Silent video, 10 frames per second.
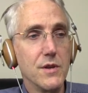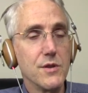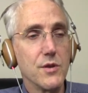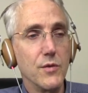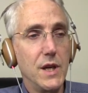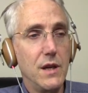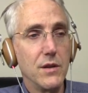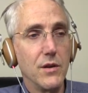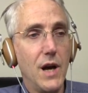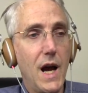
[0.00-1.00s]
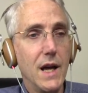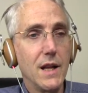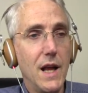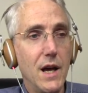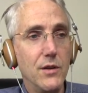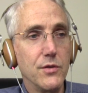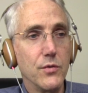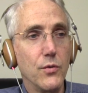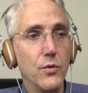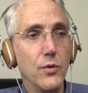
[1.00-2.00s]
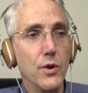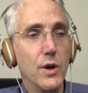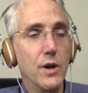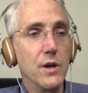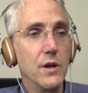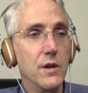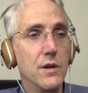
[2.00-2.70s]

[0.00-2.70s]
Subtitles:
So either iCloud or